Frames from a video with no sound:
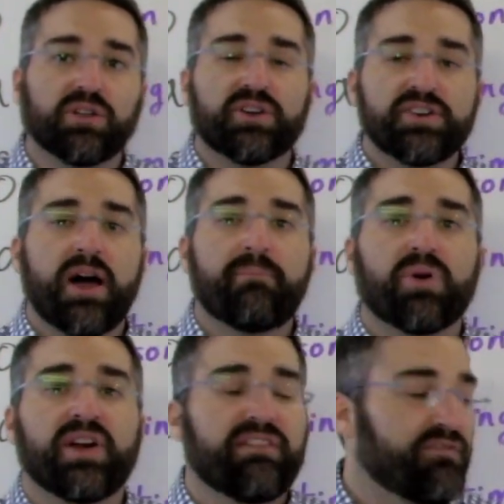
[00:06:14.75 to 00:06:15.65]
or
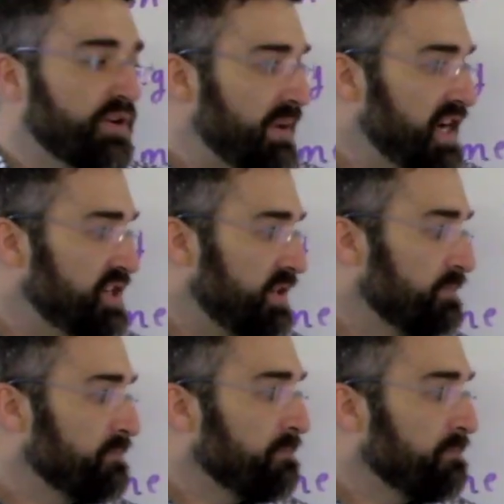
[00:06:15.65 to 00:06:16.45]
number information.